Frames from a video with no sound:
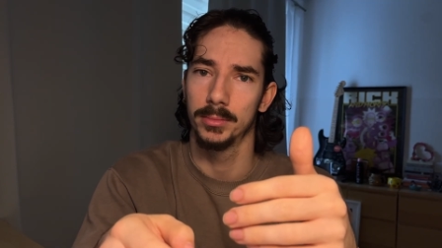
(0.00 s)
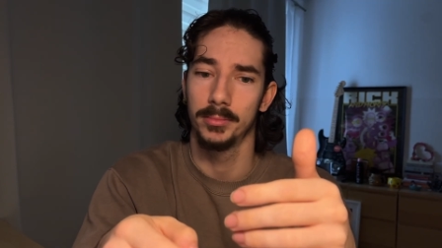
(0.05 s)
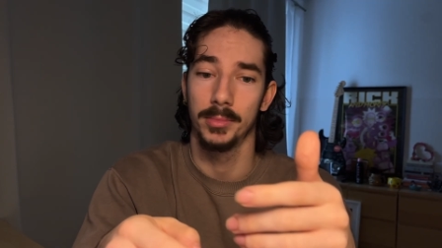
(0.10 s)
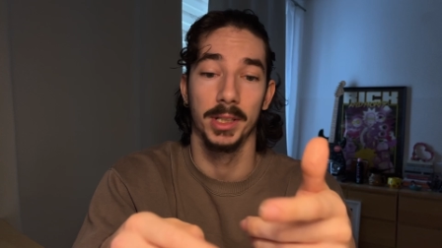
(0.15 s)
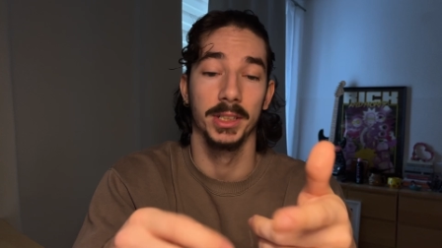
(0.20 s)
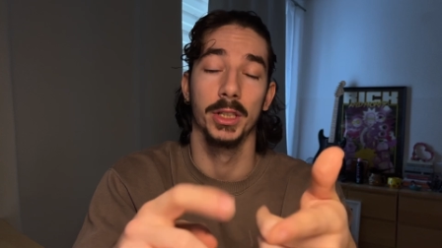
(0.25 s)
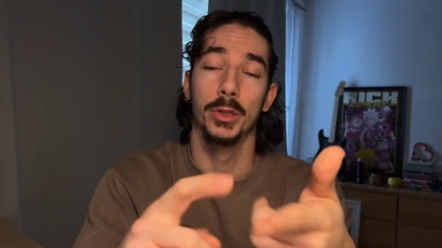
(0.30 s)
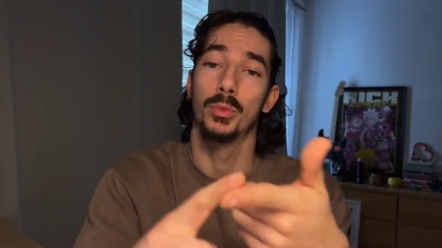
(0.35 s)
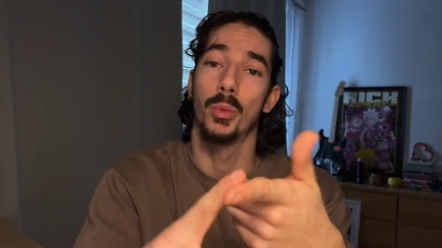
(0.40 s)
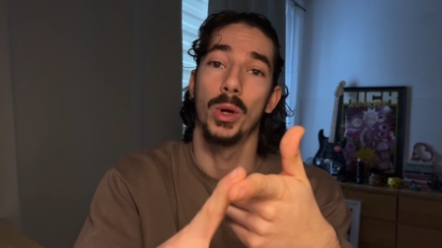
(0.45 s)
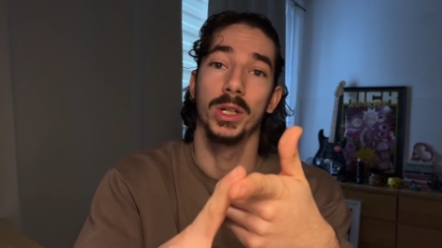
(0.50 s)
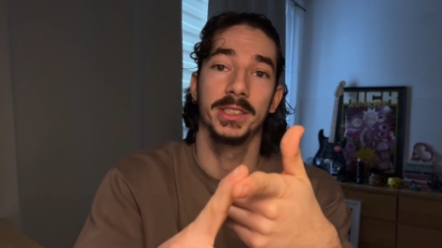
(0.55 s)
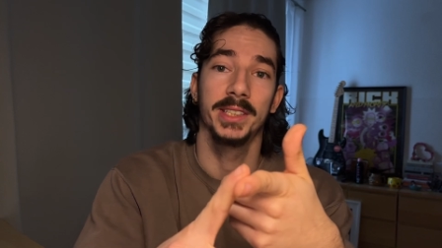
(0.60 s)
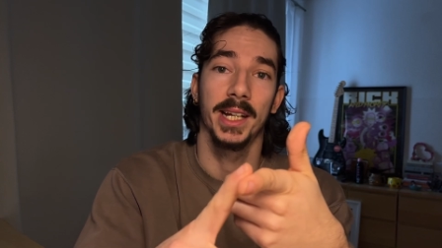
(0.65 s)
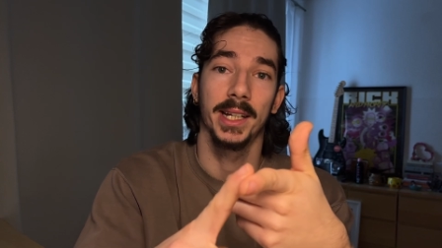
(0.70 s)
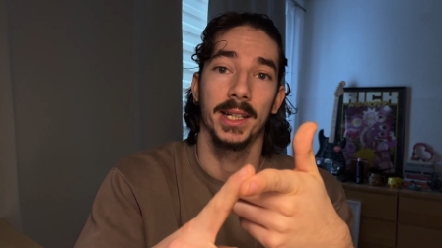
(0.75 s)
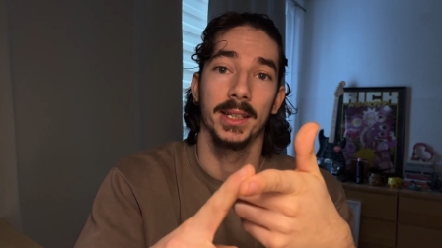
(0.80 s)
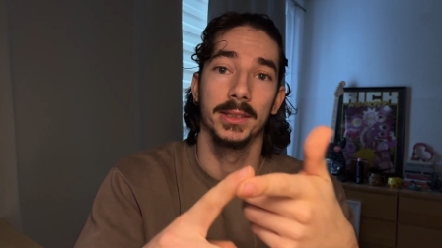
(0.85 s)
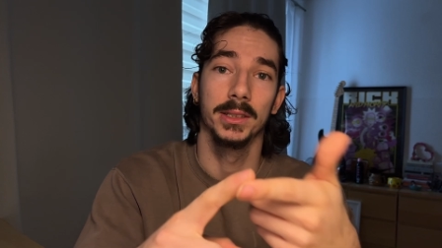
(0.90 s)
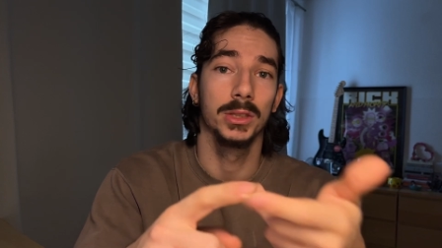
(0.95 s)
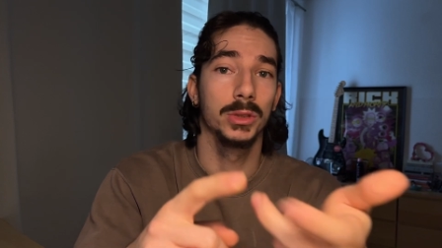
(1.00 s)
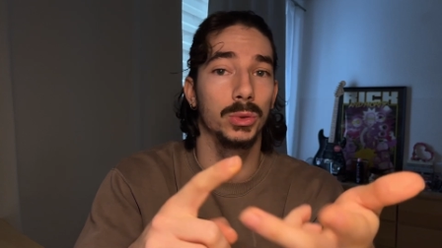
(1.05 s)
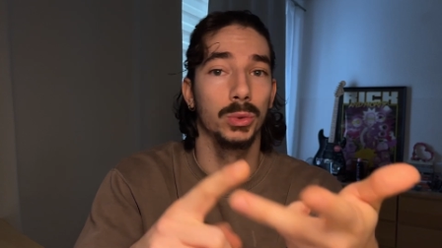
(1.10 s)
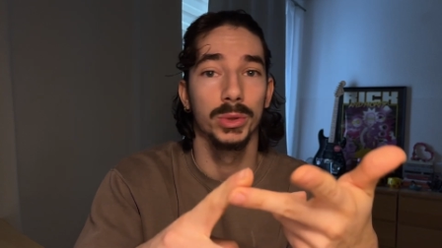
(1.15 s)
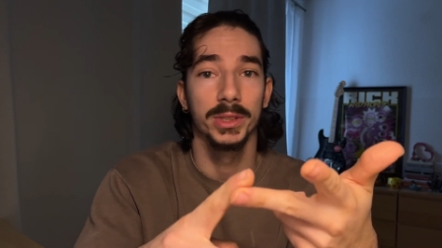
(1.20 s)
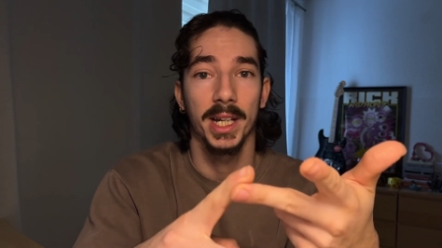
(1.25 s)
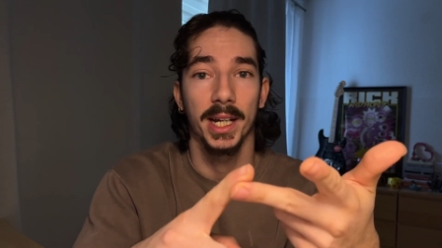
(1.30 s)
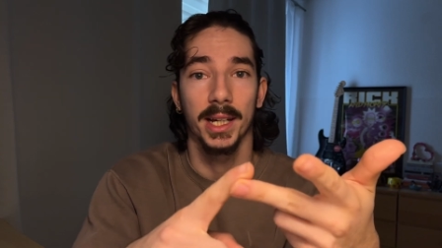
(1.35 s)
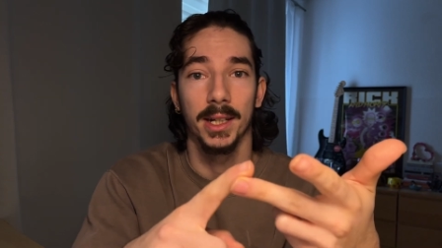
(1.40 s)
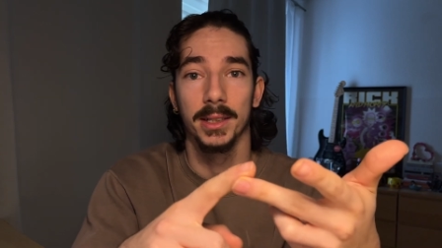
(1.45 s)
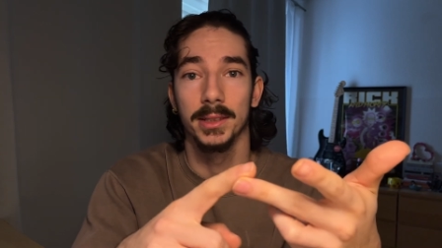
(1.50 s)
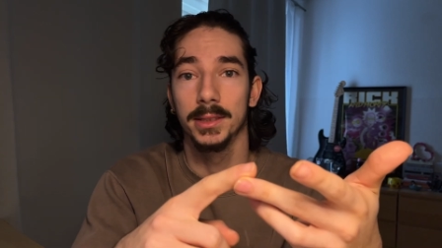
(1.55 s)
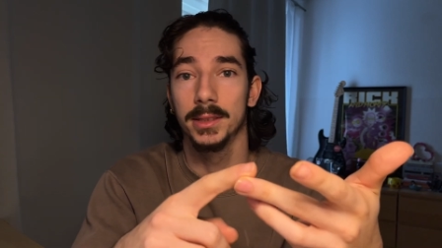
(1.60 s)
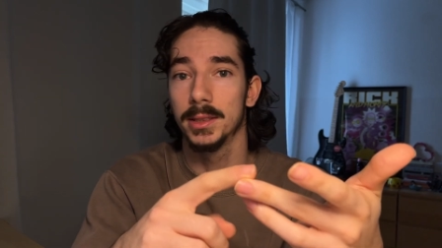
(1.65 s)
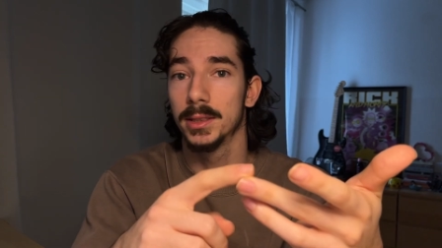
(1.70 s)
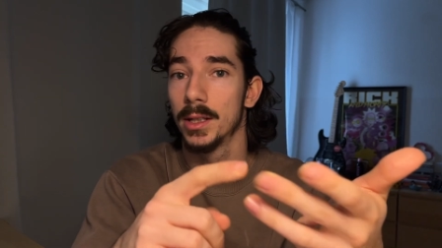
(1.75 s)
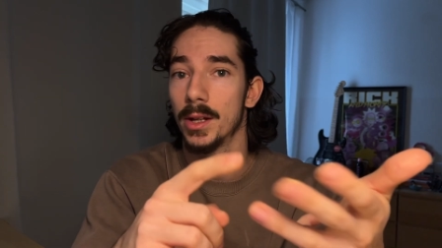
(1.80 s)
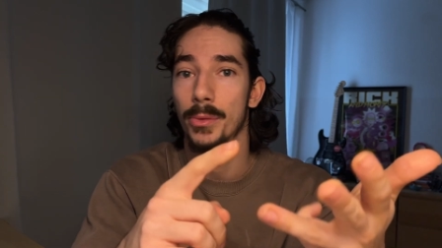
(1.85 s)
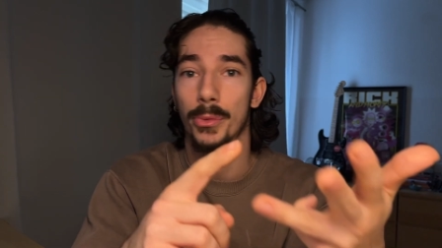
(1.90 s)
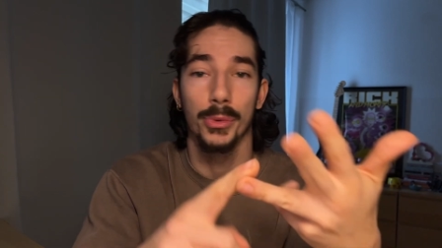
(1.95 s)
Is it 1 second, 2
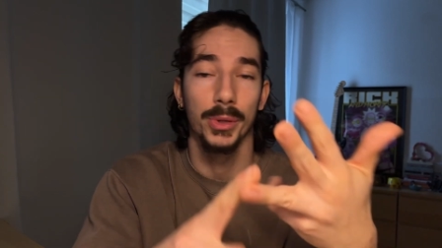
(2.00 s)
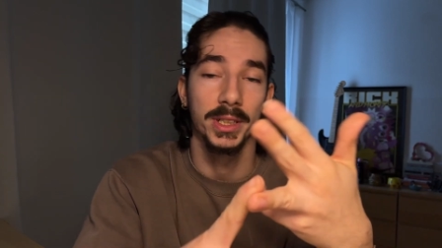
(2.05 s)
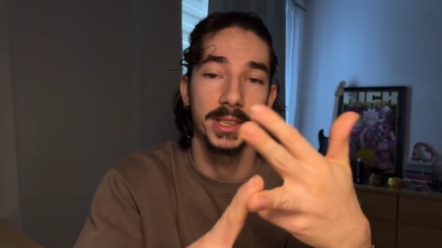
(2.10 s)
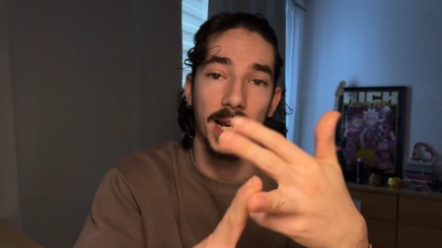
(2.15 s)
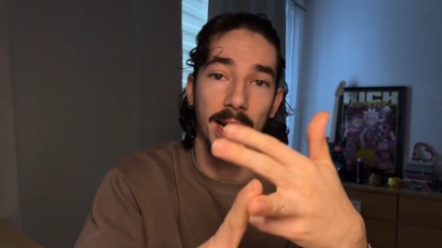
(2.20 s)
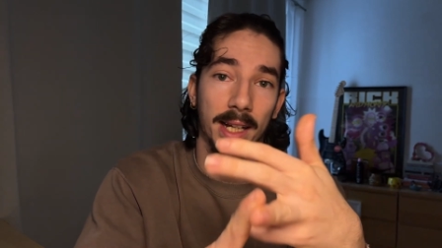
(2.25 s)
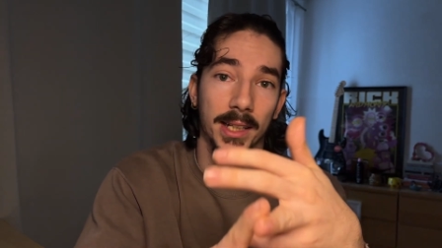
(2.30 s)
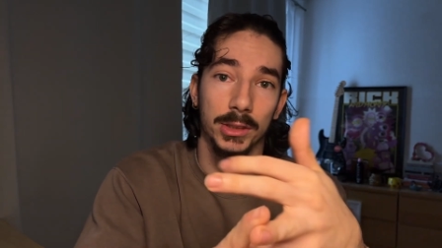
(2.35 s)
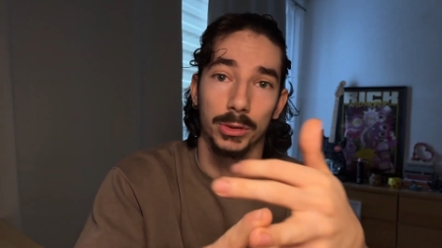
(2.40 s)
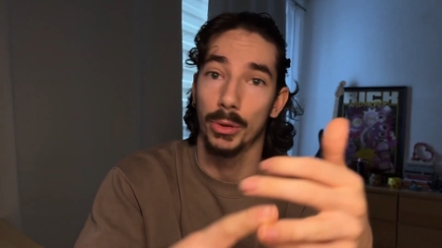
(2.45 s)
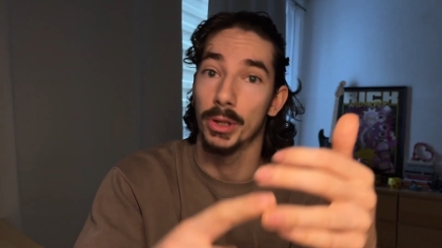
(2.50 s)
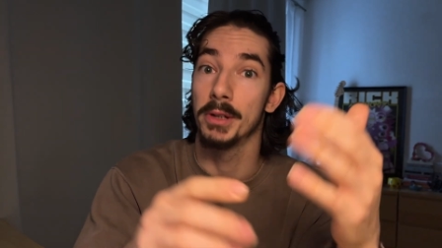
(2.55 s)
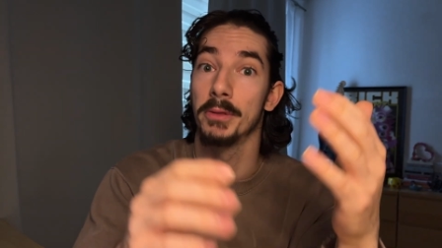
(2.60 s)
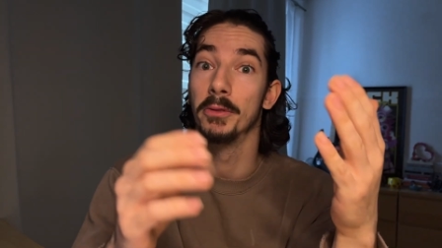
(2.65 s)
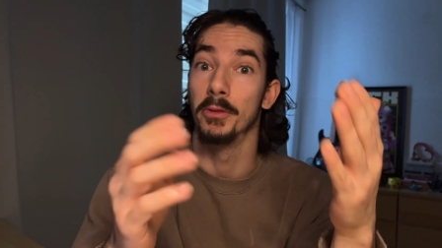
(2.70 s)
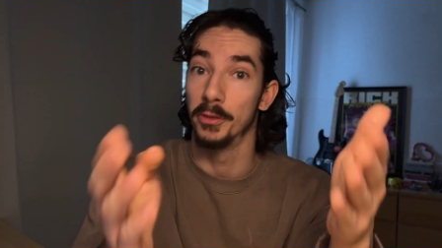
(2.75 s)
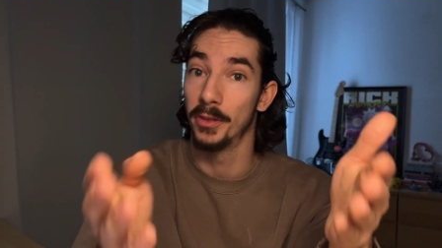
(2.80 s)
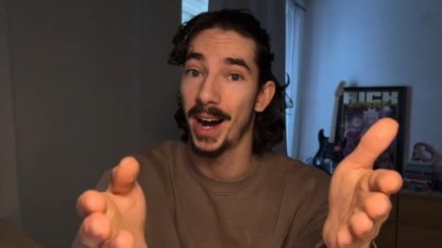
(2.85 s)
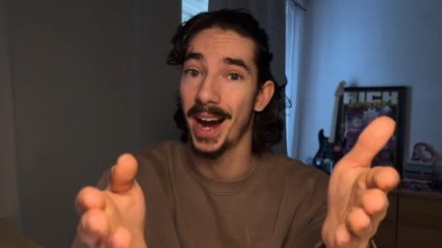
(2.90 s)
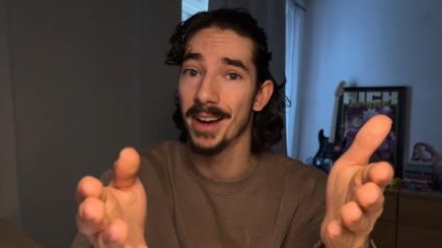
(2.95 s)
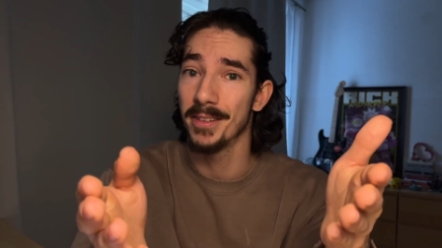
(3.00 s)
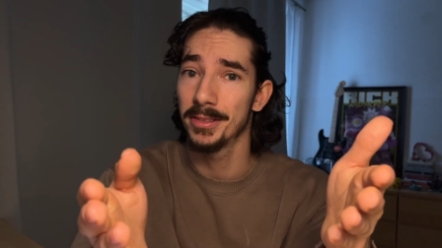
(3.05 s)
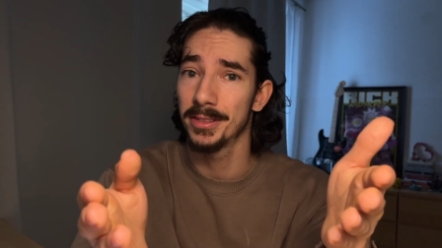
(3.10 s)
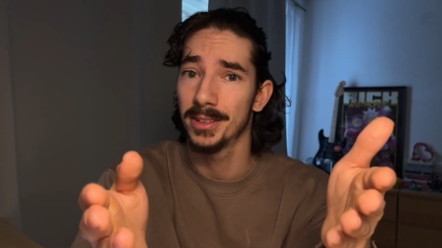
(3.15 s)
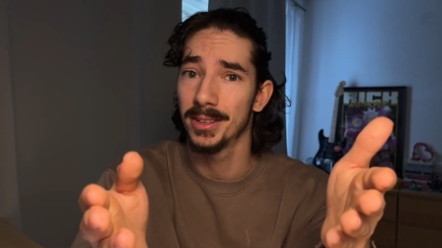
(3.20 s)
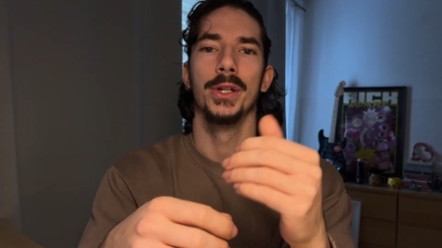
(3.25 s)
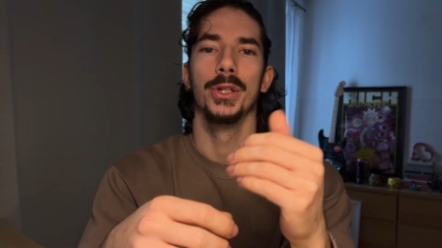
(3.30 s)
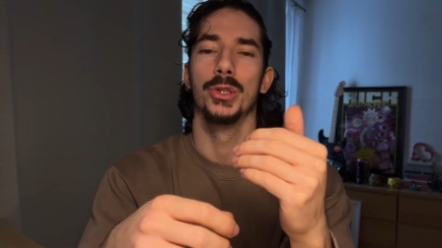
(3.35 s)
seconds, 3 seconds, or even 5?